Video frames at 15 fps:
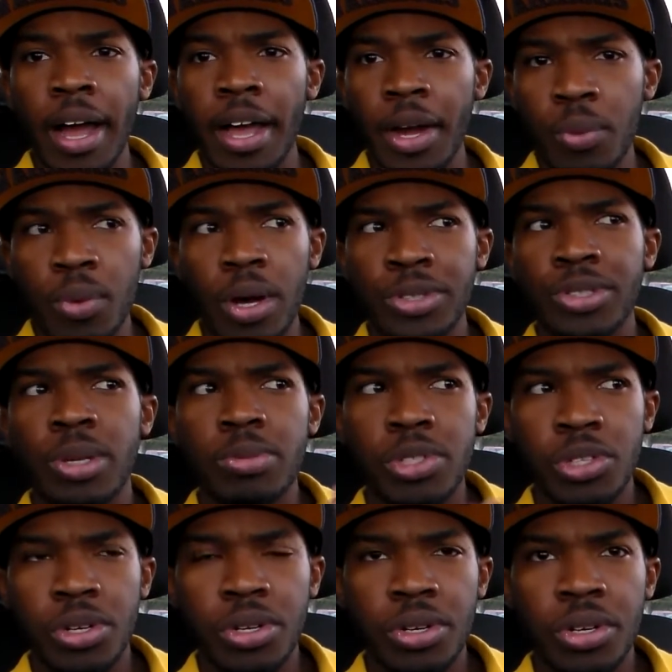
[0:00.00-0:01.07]
I had walked up
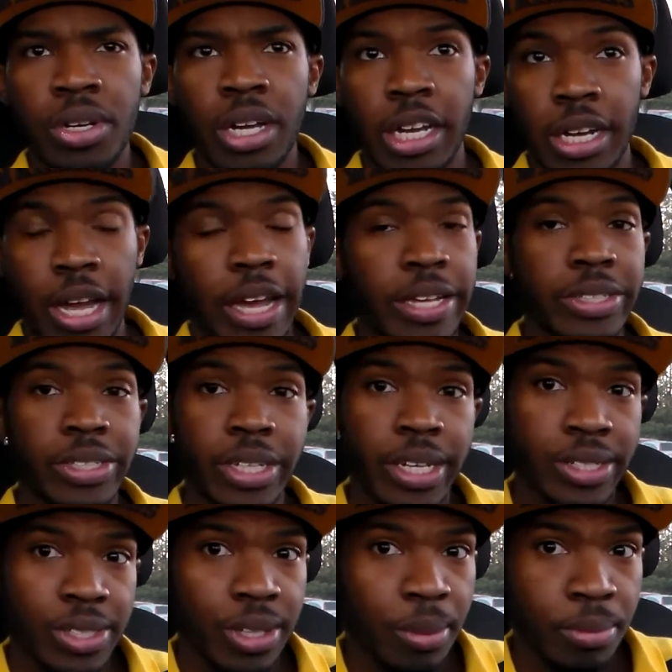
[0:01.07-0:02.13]
to her and I had
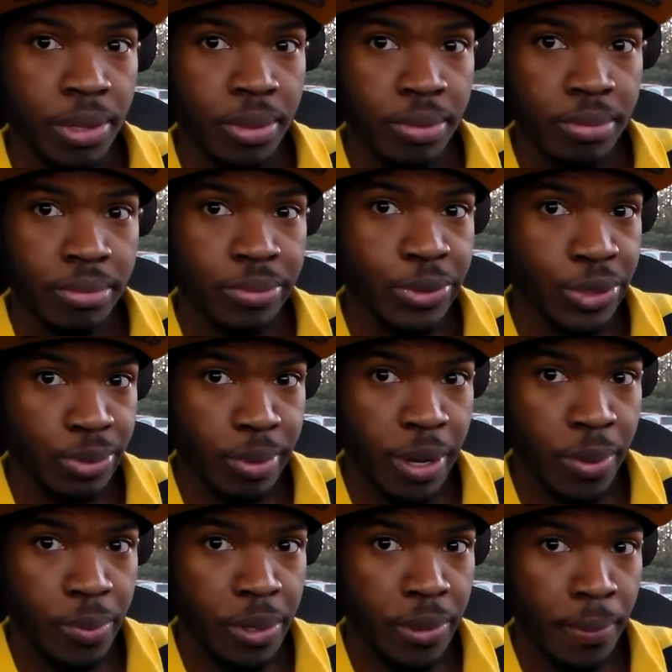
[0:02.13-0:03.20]
said something. You
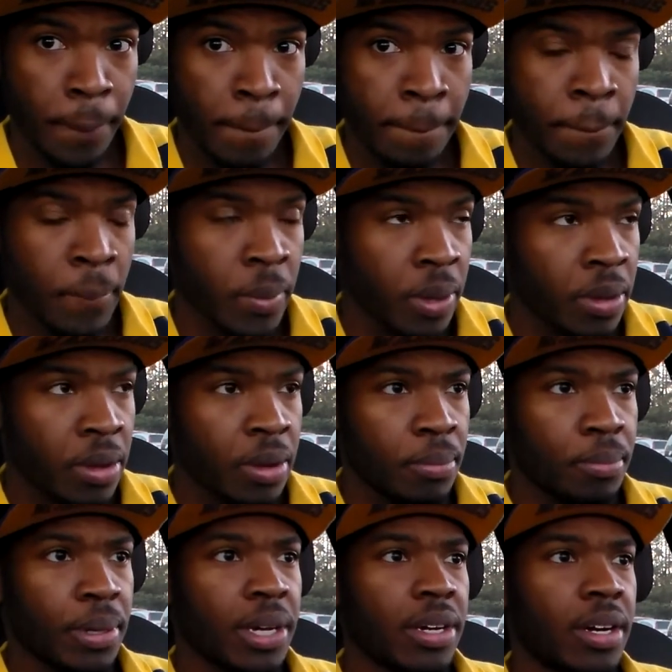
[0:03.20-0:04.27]
smell me?
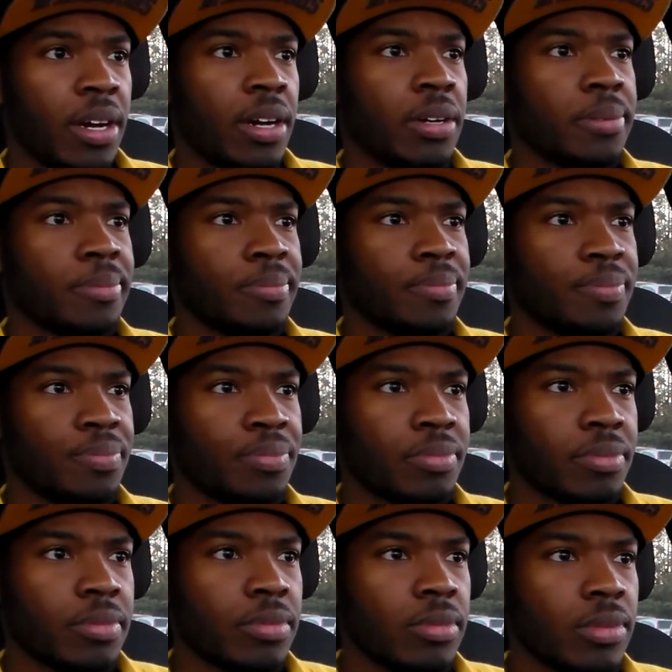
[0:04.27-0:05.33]
But
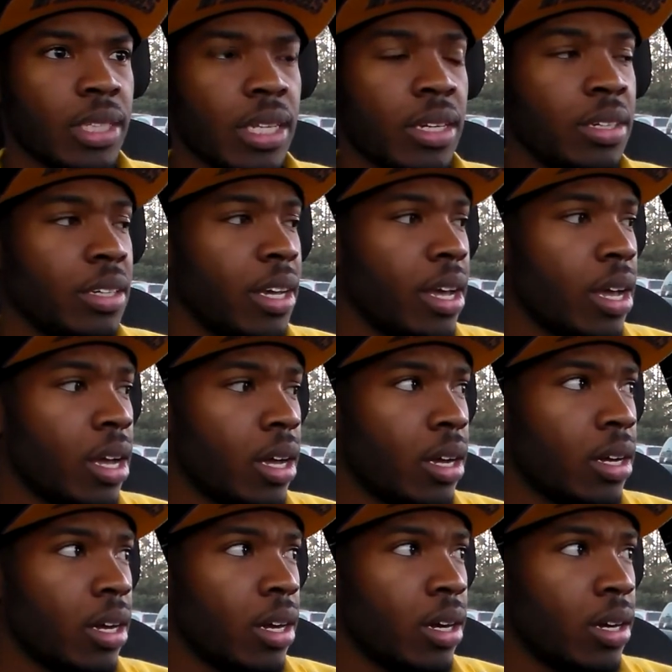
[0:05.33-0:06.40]

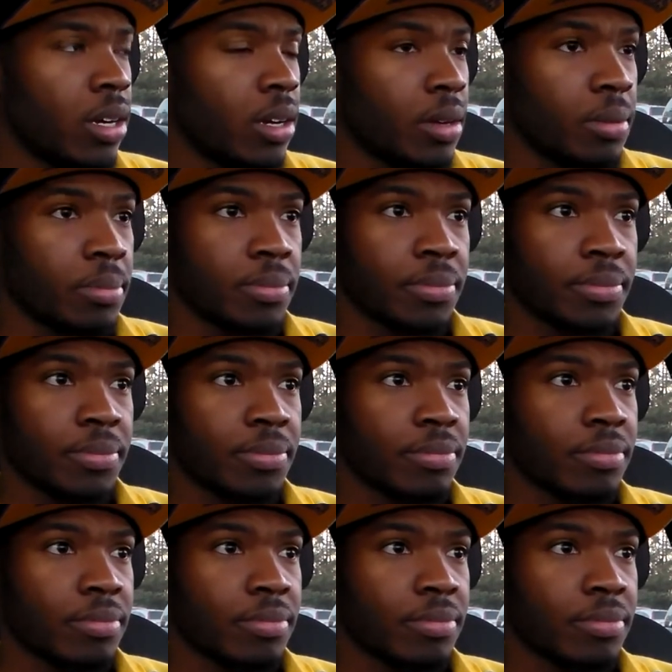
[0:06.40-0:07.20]
yeah.